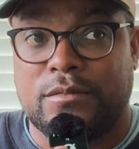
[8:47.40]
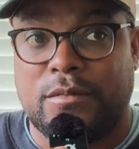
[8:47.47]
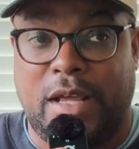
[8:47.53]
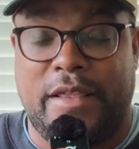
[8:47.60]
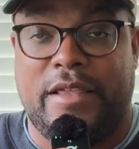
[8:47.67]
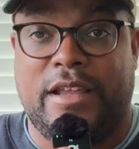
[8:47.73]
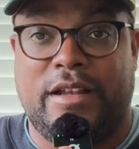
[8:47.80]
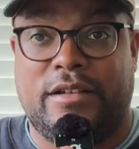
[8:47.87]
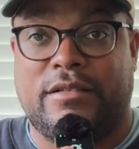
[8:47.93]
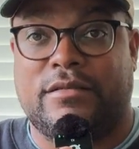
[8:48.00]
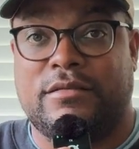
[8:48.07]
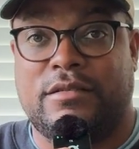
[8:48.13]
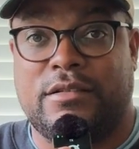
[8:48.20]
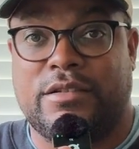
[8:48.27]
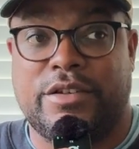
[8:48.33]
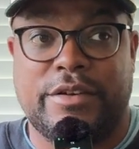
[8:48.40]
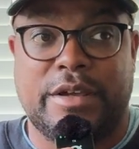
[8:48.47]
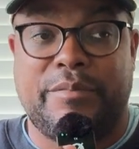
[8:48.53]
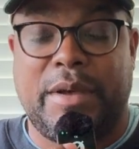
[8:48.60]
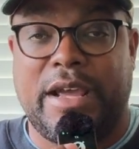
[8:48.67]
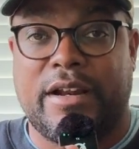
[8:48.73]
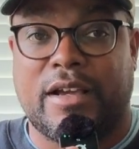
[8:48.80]
And then you
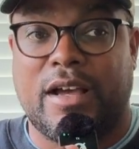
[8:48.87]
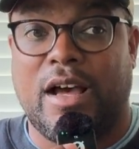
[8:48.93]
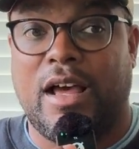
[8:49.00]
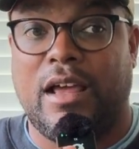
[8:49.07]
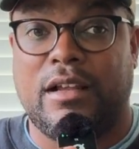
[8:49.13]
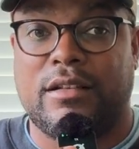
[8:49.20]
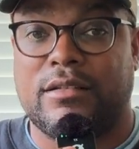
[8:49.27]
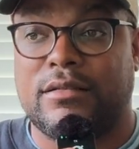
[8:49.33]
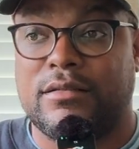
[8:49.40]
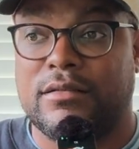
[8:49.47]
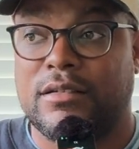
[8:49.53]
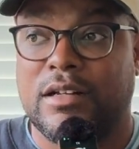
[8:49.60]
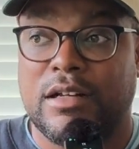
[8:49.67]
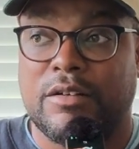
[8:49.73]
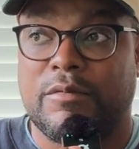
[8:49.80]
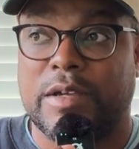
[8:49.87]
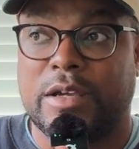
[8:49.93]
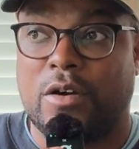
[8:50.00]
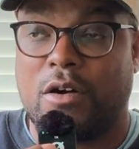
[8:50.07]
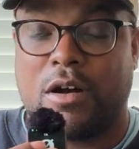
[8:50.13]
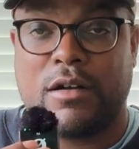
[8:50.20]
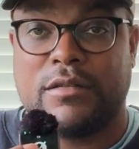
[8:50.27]
get paid a cut, and we
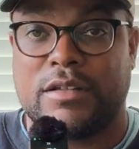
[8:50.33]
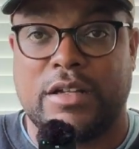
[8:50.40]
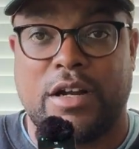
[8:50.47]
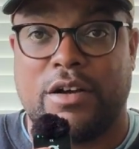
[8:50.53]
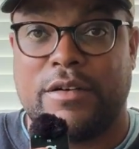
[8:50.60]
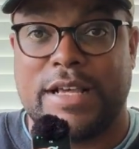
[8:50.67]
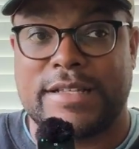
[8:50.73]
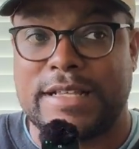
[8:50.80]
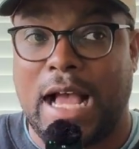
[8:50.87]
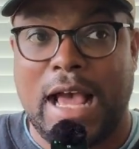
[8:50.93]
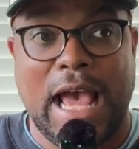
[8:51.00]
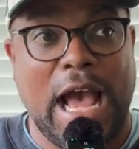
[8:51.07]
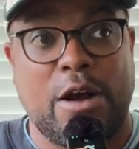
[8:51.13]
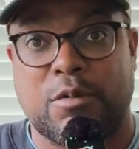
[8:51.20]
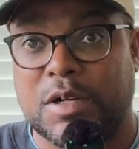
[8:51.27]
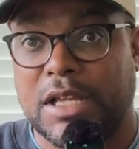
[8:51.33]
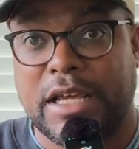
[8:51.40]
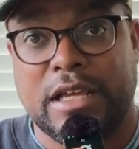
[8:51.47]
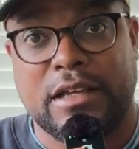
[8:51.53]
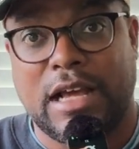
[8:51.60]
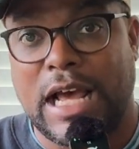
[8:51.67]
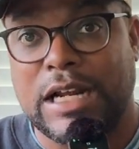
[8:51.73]
go, it's not
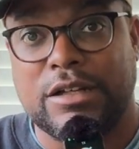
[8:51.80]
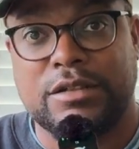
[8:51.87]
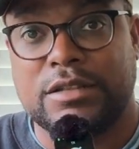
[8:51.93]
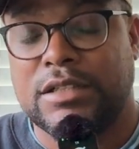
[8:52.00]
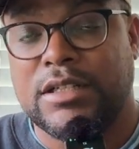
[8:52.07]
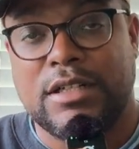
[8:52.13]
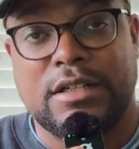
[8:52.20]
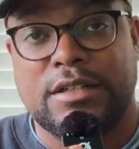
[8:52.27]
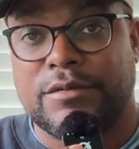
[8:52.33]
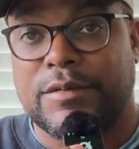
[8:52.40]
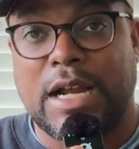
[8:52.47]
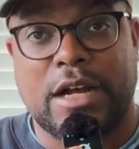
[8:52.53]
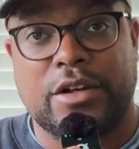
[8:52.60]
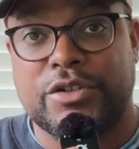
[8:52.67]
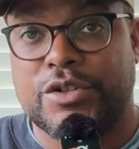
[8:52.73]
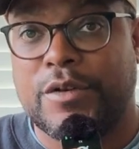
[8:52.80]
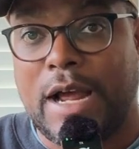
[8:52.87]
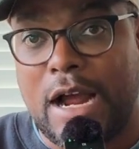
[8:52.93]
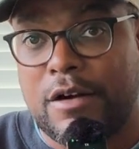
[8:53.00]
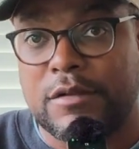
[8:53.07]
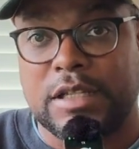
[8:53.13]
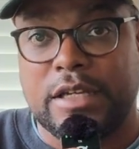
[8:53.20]
hourly. We're not going to do
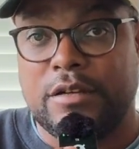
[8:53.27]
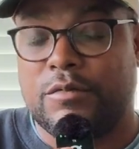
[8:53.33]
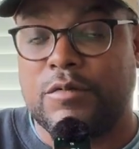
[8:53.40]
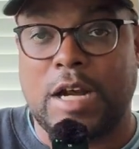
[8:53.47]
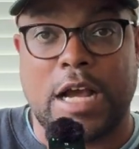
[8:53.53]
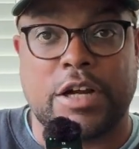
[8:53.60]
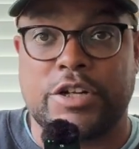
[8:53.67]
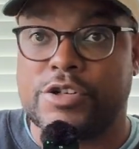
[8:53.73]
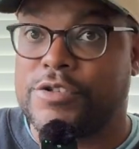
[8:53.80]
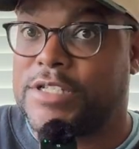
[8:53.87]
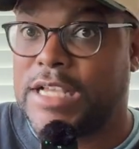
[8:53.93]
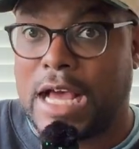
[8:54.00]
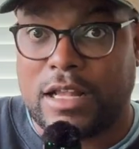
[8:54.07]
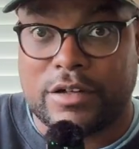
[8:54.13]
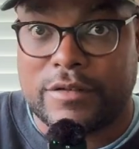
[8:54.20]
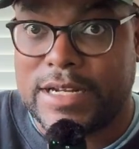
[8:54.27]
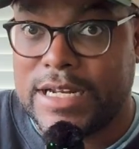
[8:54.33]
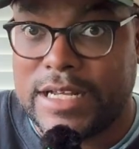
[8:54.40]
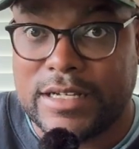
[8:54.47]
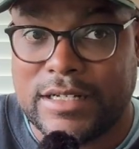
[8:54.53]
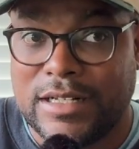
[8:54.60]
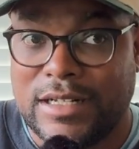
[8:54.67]
hourly. We're not going to do
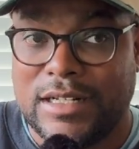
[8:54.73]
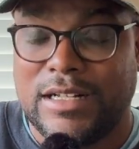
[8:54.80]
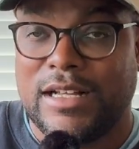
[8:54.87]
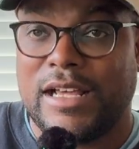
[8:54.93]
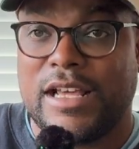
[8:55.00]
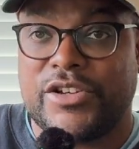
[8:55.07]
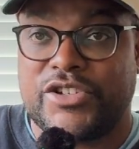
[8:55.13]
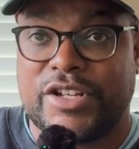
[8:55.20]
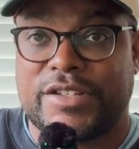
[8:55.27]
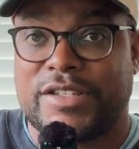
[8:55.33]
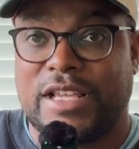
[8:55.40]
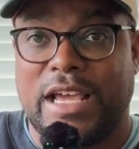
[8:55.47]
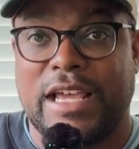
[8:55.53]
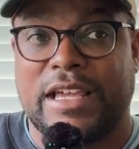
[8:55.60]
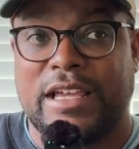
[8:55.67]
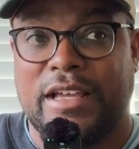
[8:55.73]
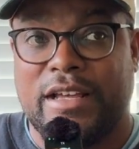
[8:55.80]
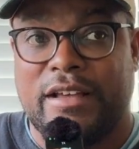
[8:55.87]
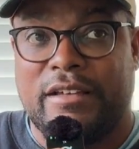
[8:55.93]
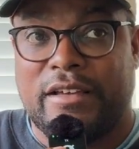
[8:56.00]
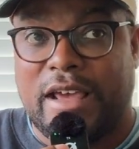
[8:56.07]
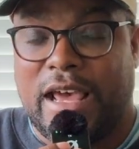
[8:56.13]
salaried. It's just like,
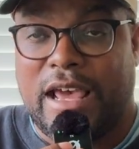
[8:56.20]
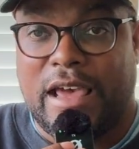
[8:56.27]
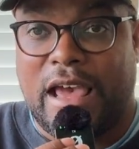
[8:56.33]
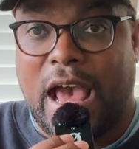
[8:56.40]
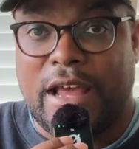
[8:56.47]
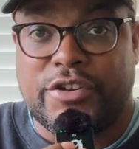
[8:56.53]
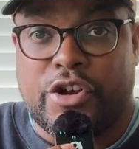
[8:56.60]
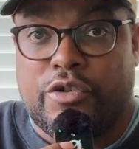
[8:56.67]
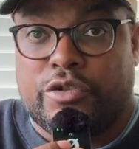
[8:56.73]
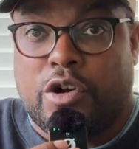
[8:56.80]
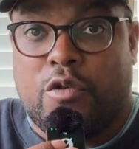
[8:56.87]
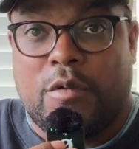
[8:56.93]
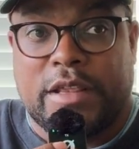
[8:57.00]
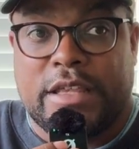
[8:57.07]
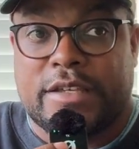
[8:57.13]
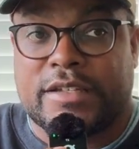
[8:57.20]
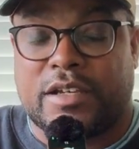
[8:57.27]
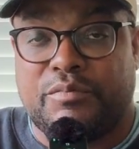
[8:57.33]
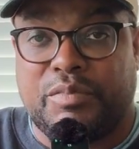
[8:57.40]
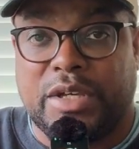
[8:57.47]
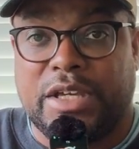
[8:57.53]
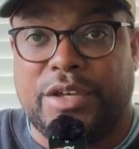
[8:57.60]
hey, I don't know what this
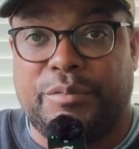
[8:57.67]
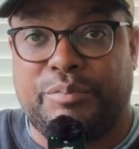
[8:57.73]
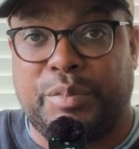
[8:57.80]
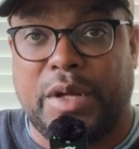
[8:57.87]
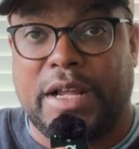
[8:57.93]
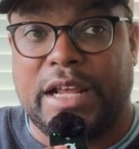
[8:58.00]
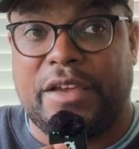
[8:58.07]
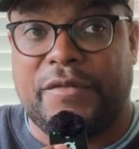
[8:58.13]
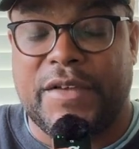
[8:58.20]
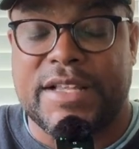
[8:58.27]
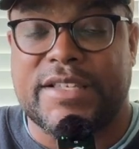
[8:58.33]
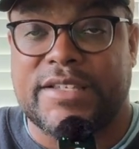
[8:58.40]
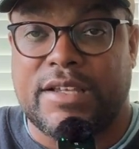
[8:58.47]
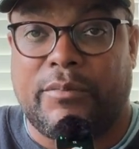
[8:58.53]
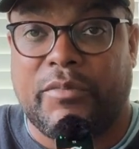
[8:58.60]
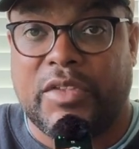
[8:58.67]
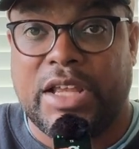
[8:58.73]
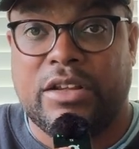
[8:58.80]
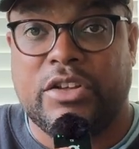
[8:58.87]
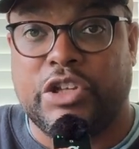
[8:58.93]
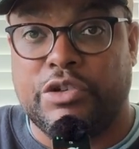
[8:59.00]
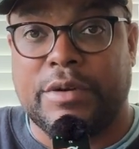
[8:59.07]
could be, but if it's
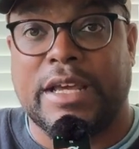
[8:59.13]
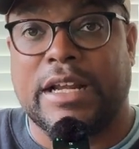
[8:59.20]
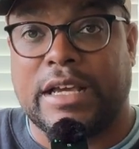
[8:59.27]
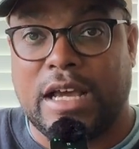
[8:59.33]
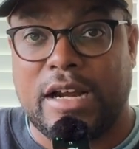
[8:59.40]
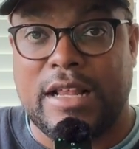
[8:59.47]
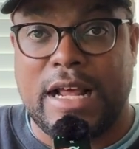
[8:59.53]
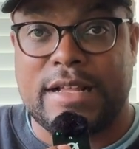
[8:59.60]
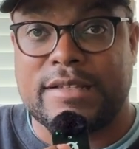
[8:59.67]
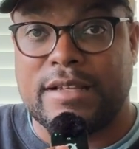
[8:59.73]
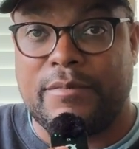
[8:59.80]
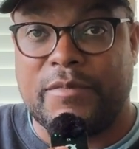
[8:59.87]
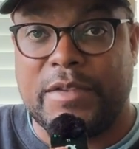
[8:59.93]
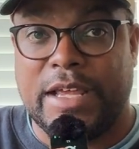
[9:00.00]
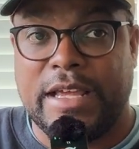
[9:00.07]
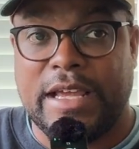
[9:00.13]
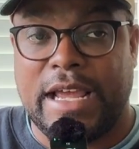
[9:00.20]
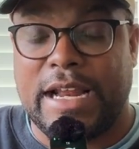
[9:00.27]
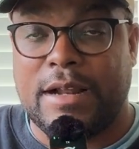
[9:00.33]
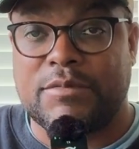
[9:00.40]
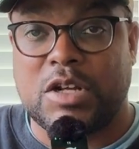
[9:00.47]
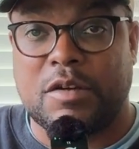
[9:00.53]
something, you get a cut of that something.
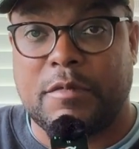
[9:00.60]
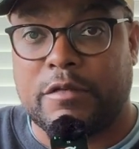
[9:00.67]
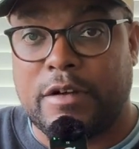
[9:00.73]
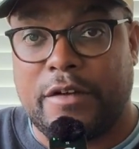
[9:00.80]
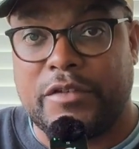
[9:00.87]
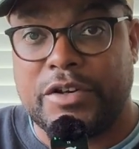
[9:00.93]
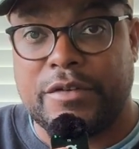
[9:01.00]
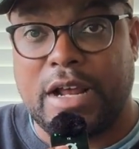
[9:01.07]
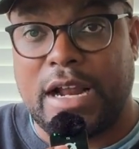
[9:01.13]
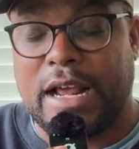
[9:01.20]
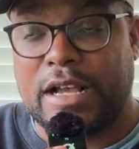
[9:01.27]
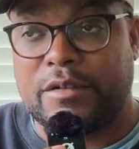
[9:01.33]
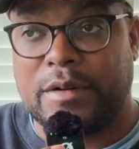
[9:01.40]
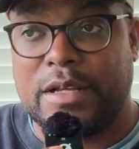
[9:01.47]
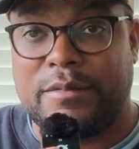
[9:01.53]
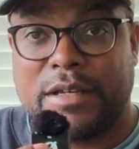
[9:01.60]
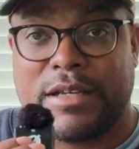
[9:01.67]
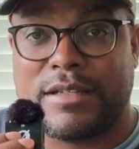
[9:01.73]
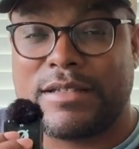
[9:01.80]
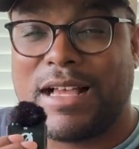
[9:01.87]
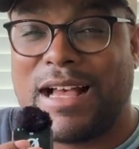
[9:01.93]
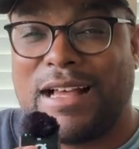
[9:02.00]
And I'm talking about revenue, not equity,
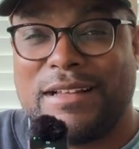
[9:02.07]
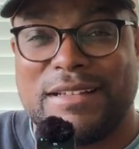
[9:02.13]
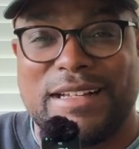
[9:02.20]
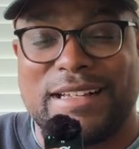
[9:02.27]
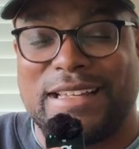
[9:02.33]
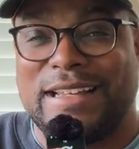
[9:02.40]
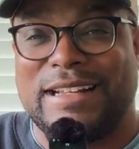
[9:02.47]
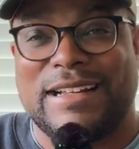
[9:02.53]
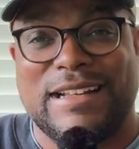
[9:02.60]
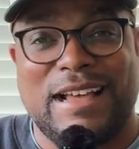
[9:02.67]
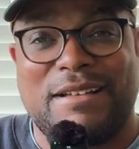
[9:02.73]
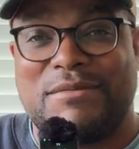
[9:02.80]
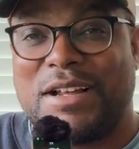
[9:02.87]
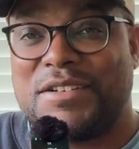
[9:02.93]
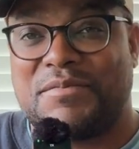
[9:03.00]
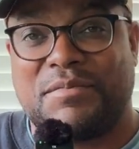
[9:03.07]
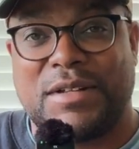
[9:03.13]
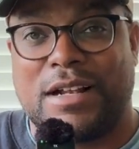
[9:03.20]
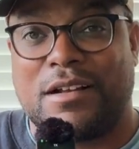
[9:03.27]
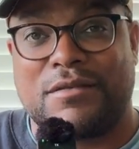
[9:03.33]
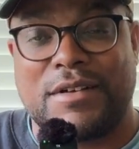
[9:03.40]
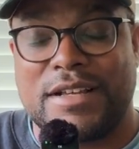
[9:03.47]
because I'm not
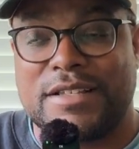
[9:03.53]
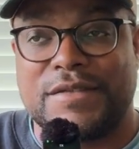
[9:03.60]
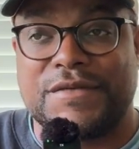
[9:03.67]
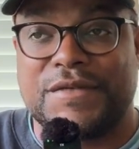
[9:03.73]
planning on raising